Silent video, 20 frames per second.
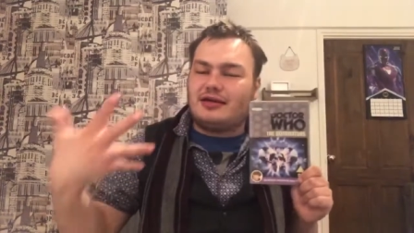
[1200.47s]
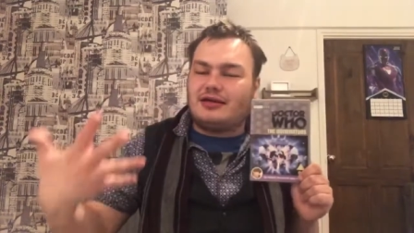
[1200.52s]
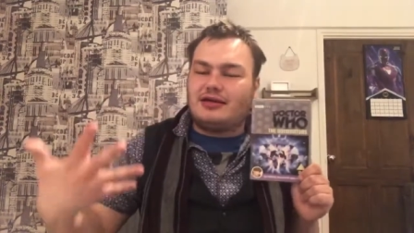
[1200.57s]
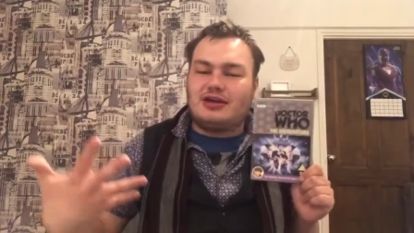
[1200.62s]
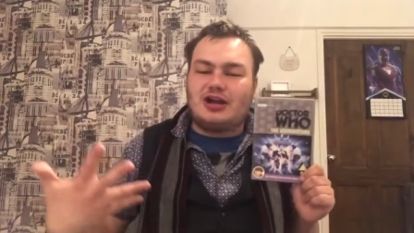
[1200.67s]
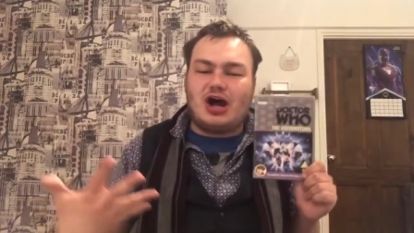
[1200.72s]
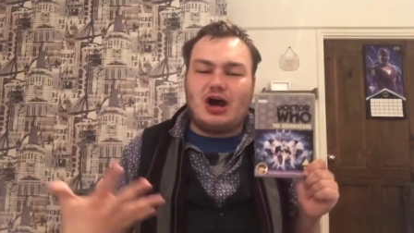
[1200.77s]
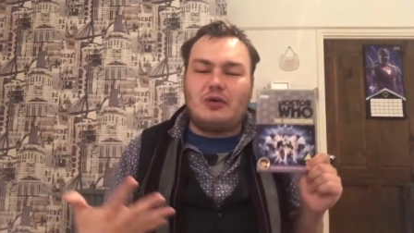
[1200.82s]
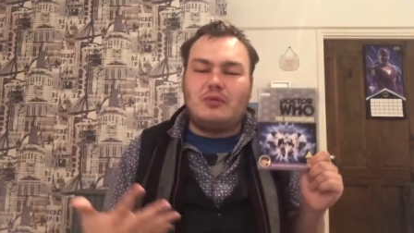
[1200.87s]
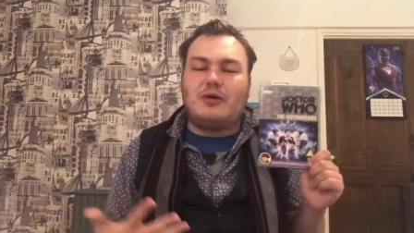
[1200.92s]
you
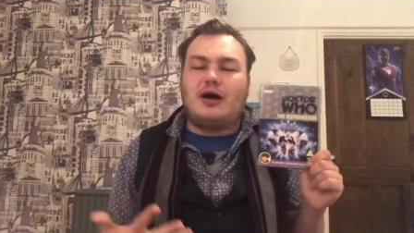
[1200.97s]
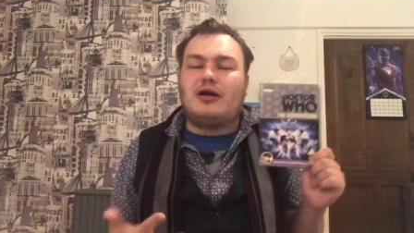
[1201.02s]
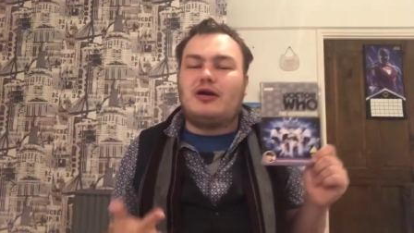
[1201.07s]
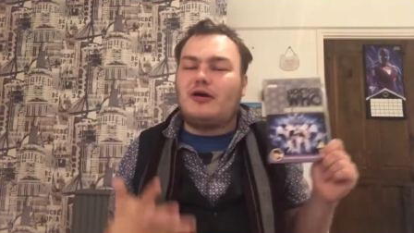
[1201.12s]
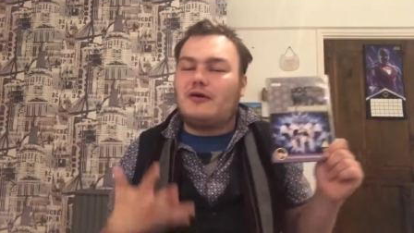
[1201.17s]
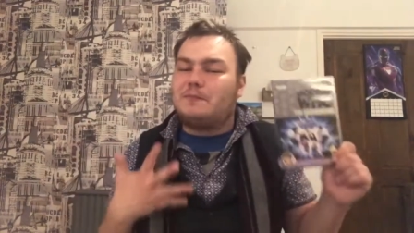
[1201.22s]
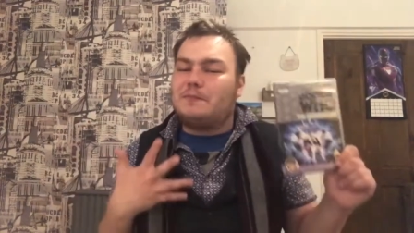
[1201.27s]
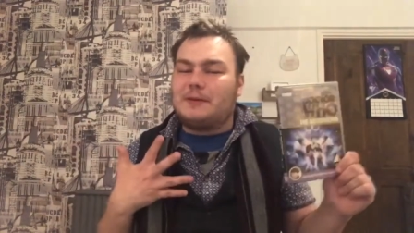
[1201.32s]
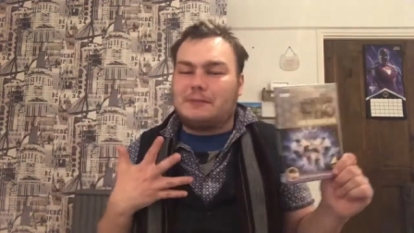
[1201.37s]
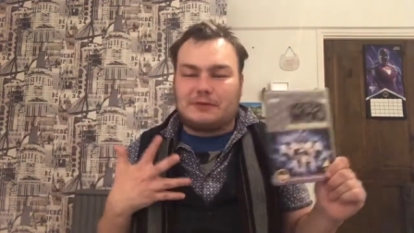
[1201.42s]
know, a
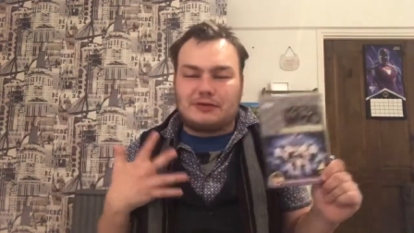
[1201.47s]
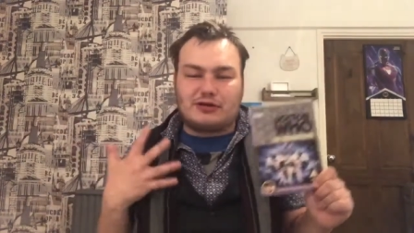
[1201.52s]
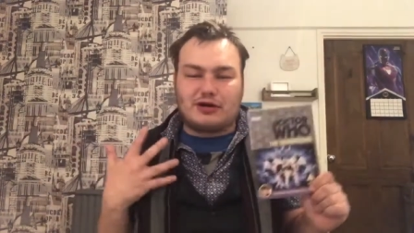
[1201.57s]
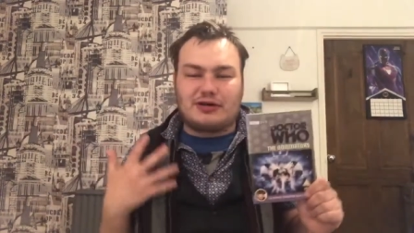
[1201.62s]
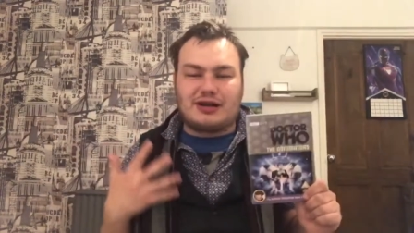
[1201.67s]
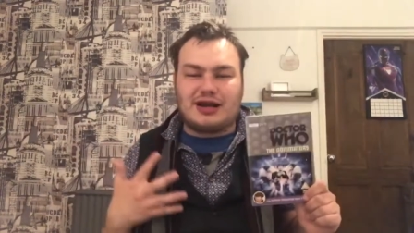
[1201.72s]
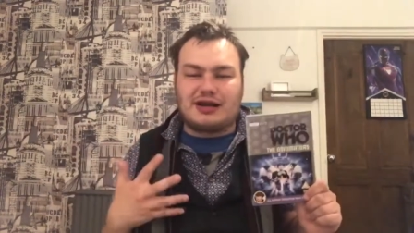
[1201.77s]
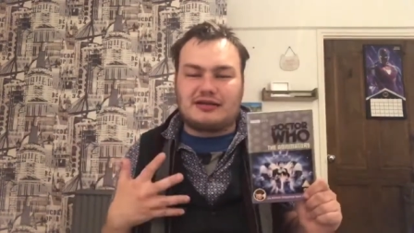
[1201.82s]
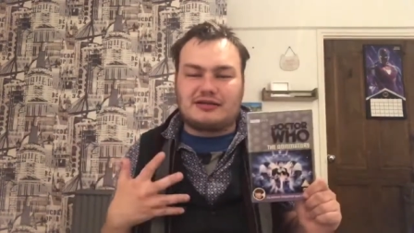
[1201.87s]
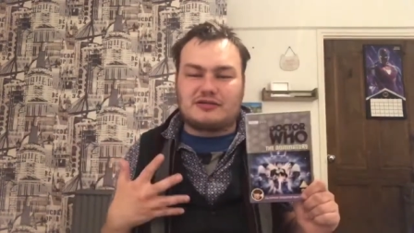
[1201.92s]
lot of people don't
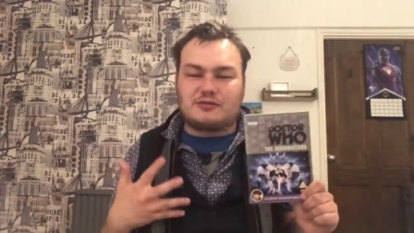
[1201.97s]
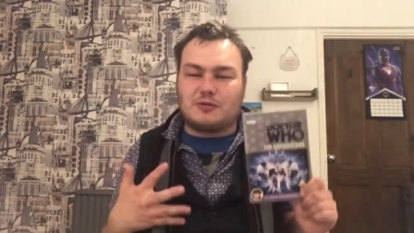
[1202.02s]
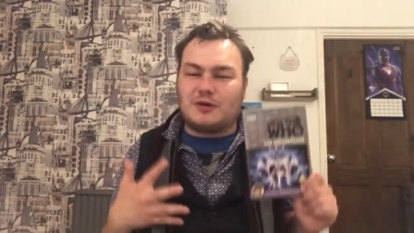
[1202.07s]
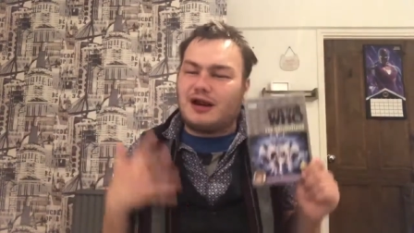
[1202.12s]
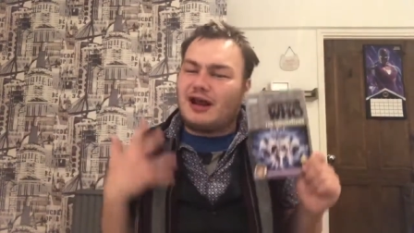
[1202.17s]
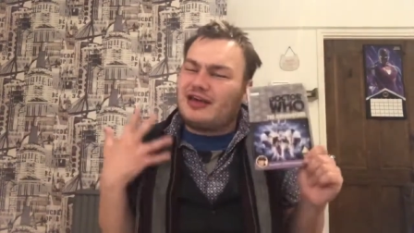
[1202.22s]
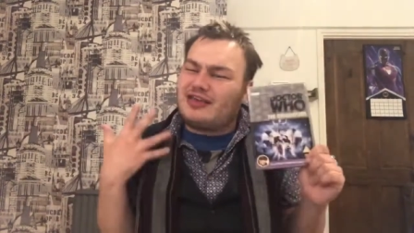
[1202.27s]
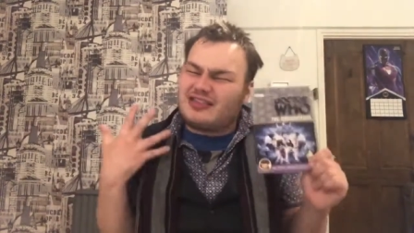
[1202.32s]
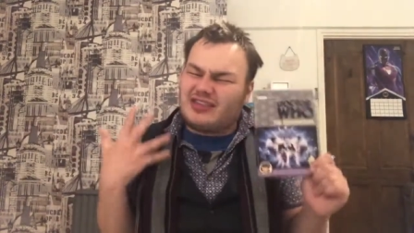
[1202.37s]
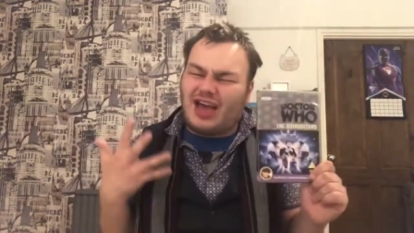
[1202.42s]
like this one.
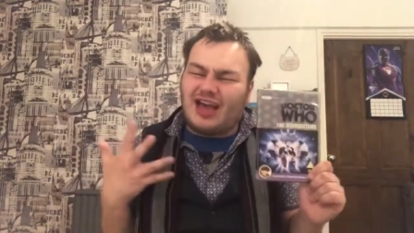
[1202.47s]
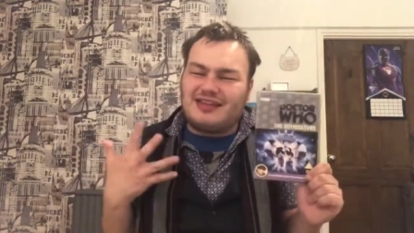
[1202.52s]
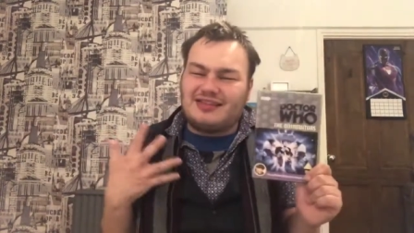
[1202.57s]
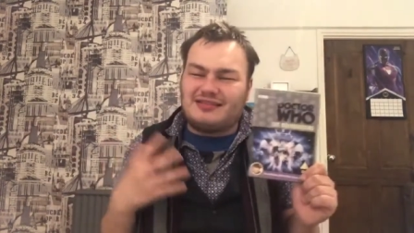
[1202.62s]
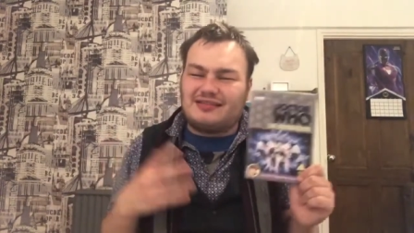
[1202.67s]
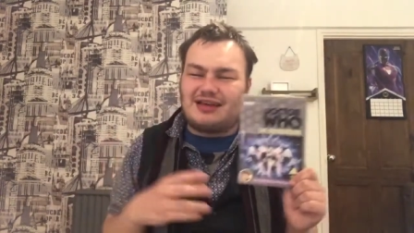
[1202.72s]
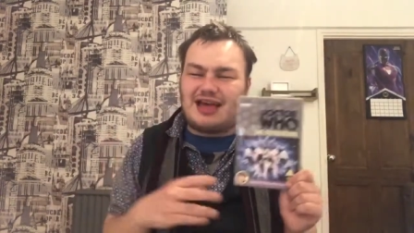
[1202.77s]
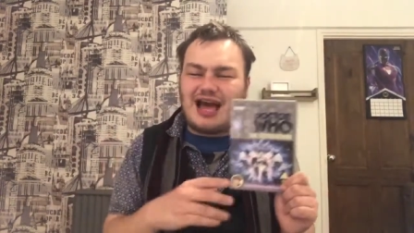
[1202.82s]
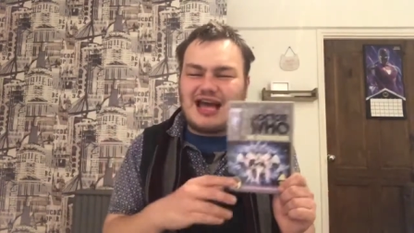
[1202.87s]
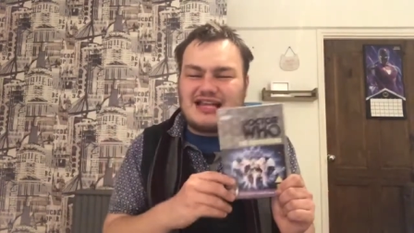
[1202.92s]
I
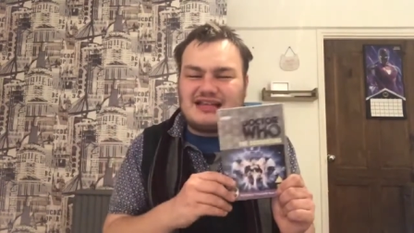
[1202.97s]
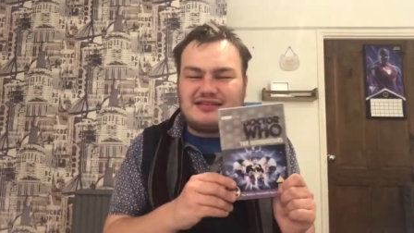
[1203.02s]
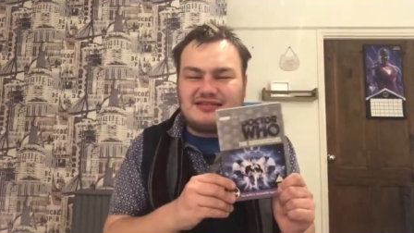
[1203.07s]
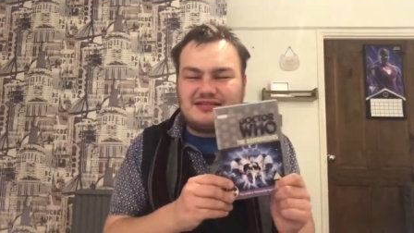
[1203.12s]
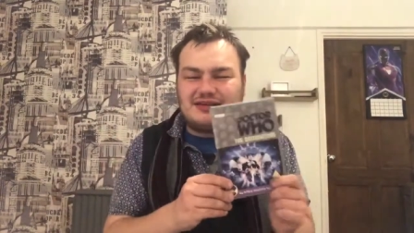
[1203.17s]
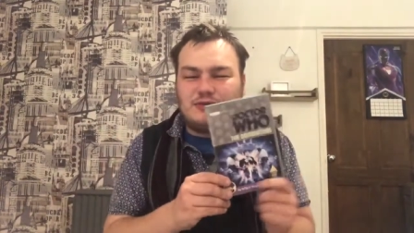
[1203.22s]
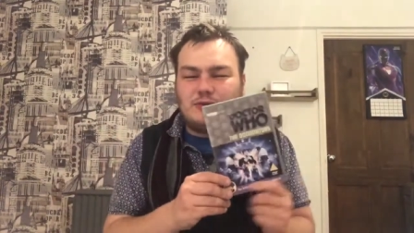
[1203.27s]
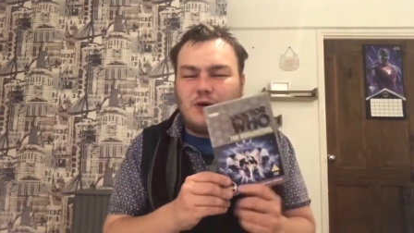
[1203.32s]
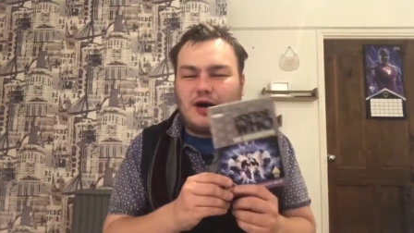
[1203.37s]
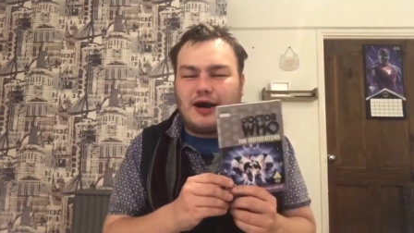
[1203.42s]
can kind of
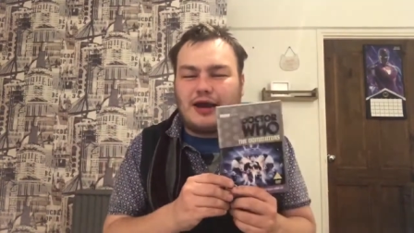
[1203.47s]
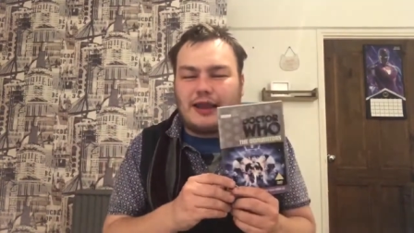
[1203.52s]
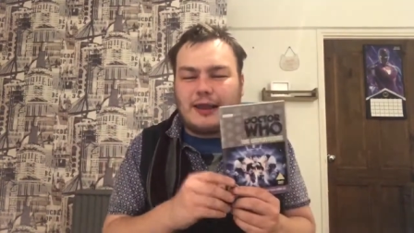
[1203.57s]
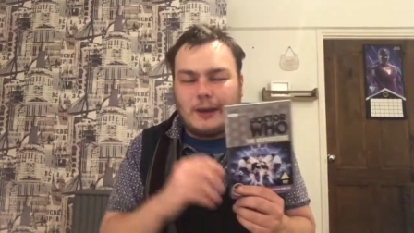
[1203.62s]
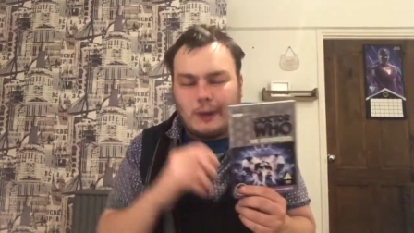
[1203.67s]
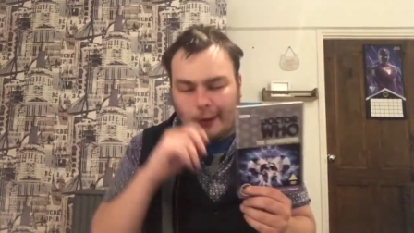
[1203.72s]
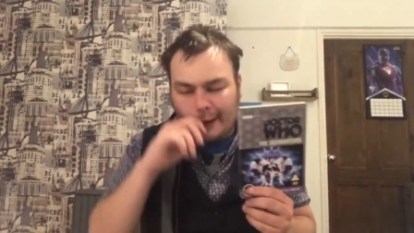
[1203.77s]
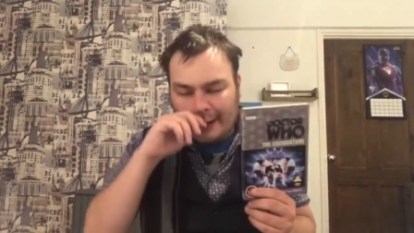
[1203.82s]
see why.